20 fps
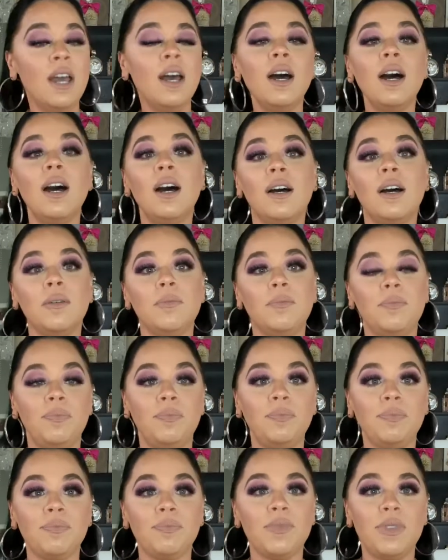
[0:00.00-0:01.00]
Um,
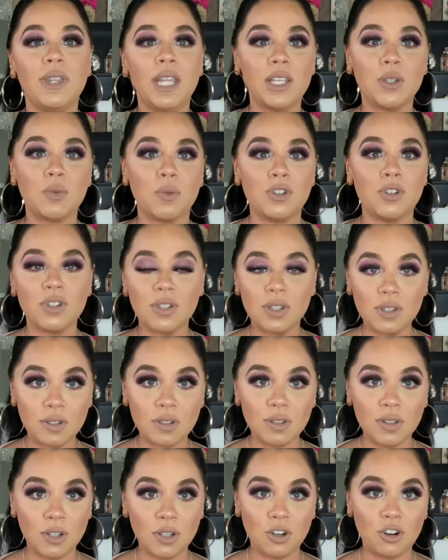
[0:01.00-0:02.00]
things were just
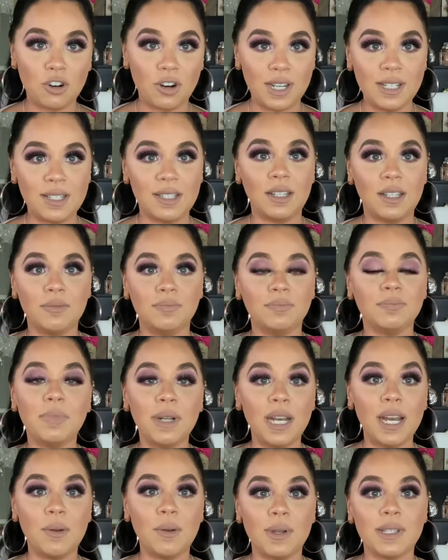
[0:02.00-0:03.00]
crazy. But
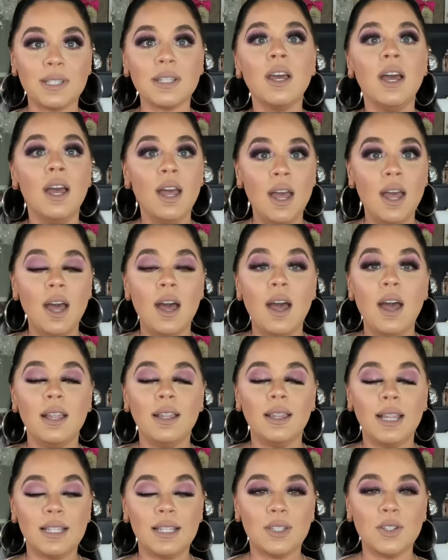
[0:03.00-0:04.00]
anyways,
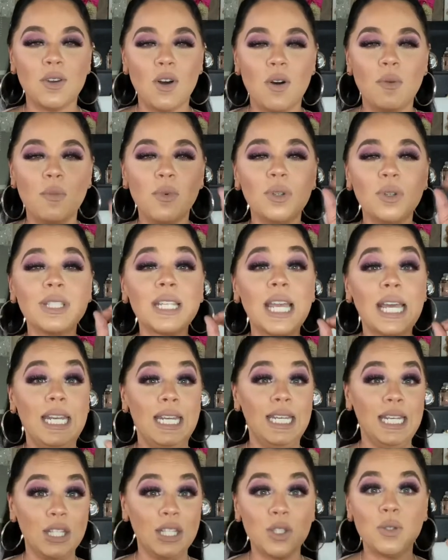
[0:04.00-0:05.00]
that's almost
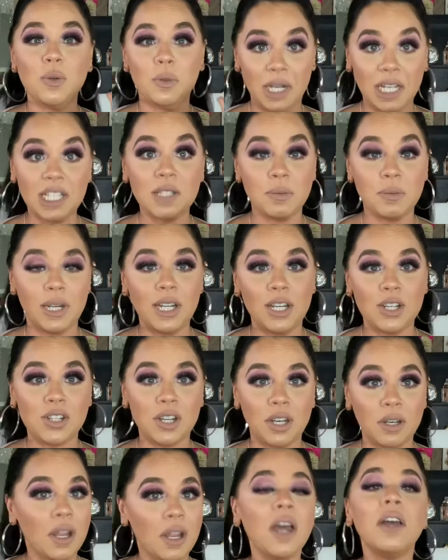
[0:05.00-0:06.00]
getting into an
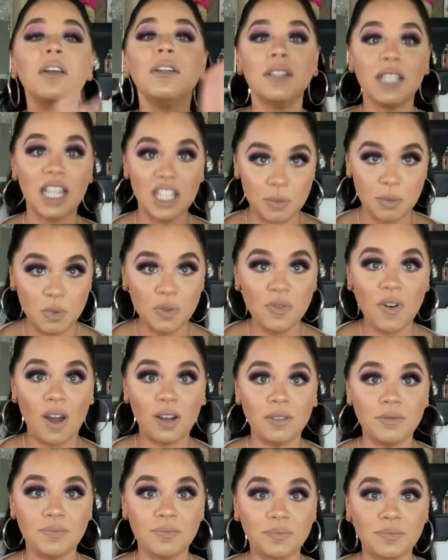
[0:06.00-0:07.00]
explanation. Let's move
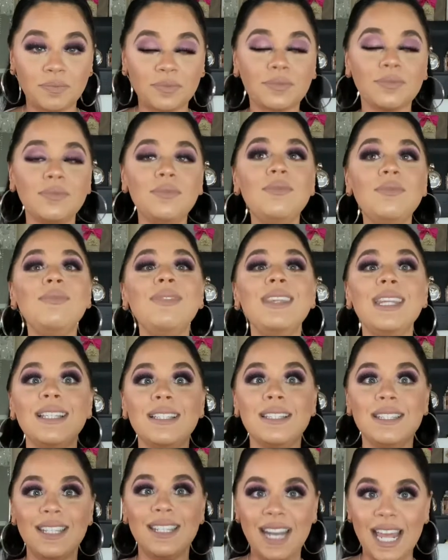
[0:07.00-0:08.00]
on.
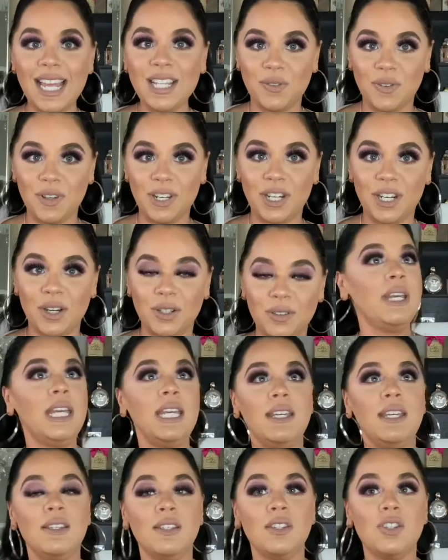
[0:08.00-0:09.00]
Today's video
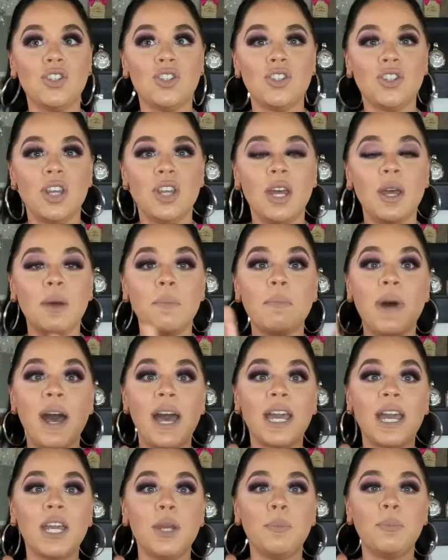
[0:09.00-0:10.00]
is
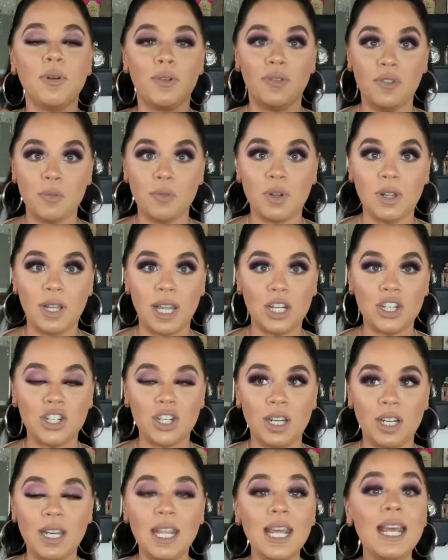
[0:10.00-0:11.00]
my perfume
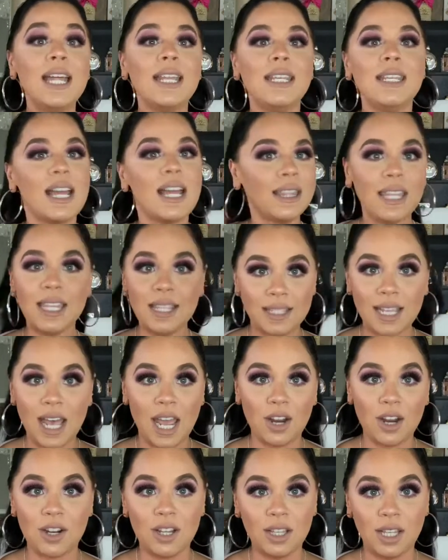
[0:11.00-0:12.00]
collection, not the
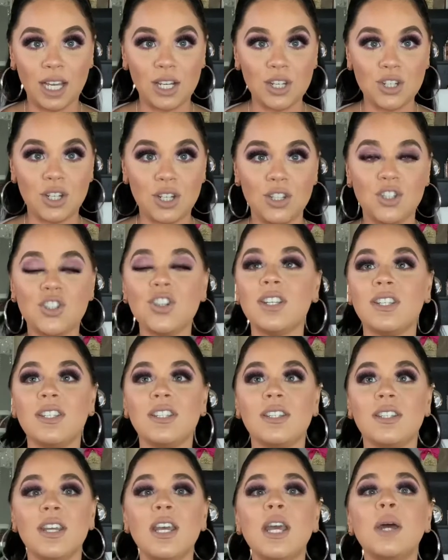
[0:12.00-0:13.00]
entire collection,
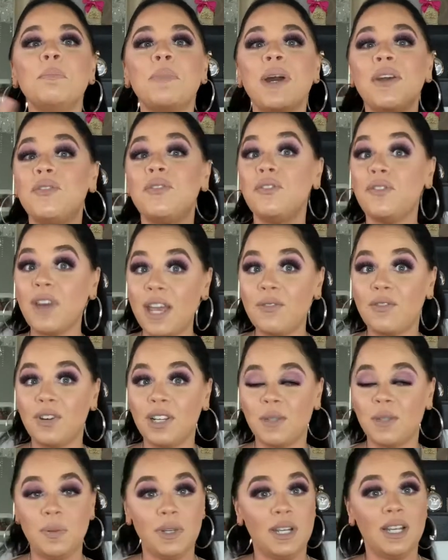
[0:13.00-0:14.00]
just my
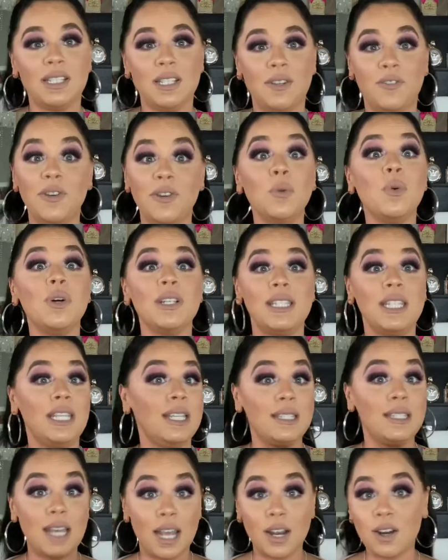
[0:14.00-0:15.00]
favorites because if it was the
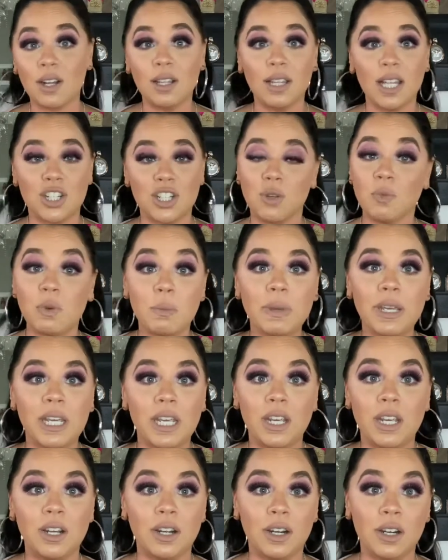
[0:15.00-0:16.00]
entire collection, we'd be
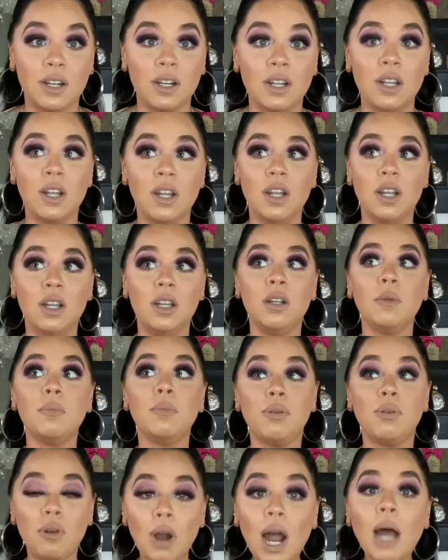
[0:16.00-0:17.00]
here
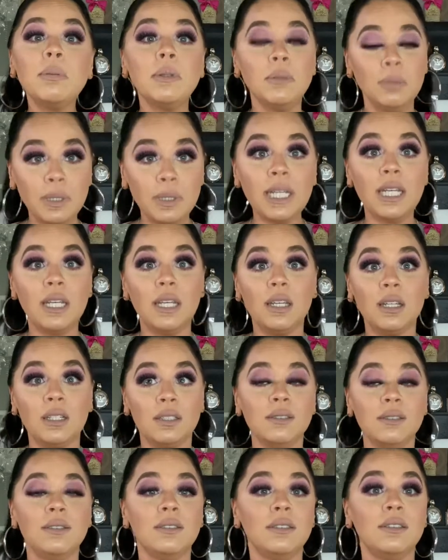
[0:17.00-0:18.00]
probably
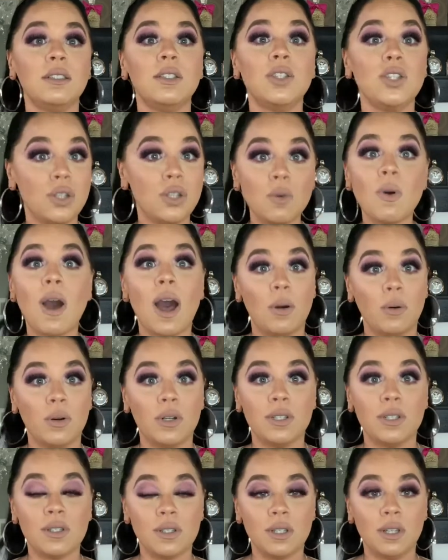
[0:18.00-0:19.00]
two
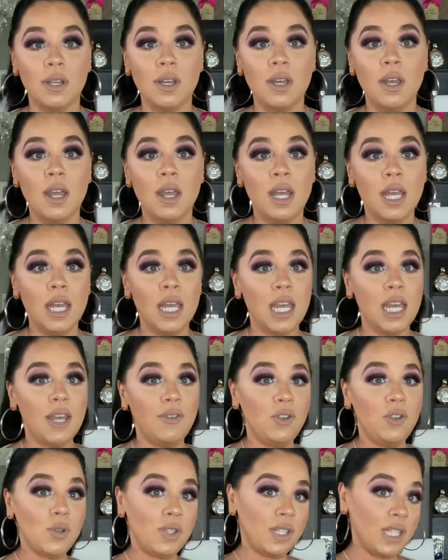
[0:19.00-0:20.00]
hours. If
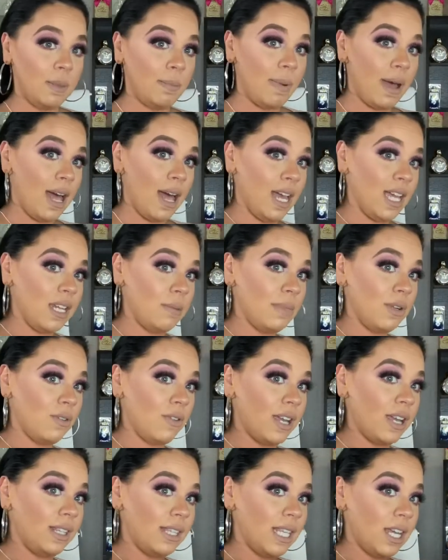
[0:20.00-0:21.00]
you see behind me
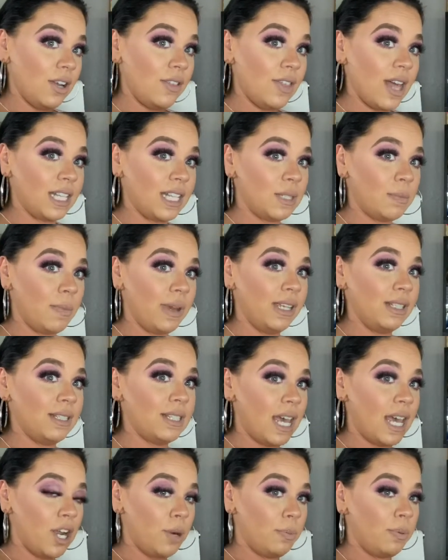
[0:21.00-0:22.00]
right there, that's my
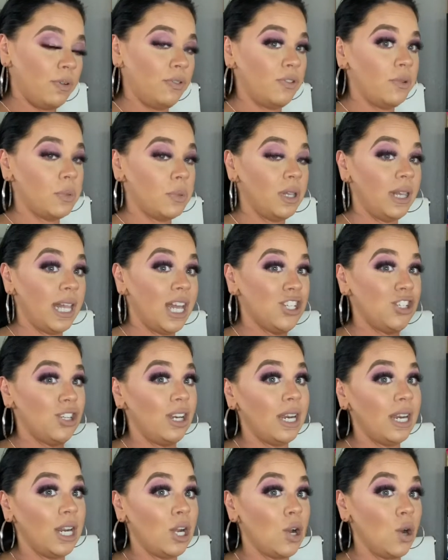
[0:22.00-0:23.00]
entire perfume collection
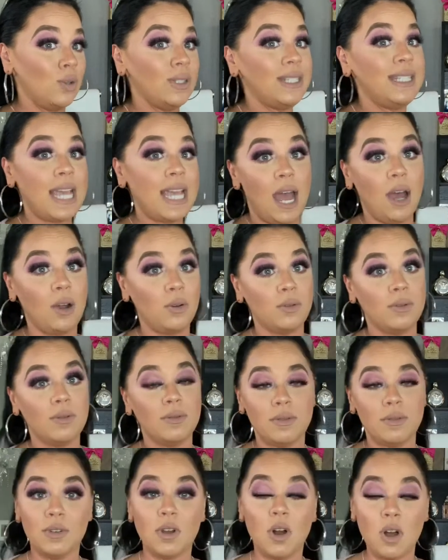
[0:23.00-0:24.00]
and it goes down
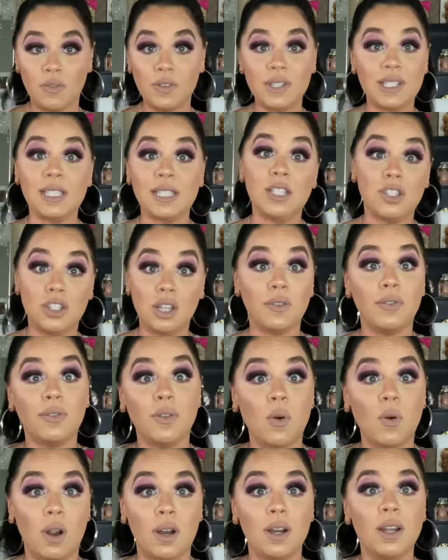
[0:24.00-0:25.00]
obviously to the
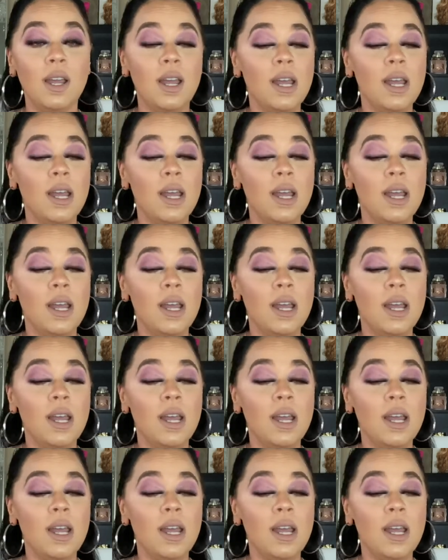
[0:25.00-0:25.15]
floor.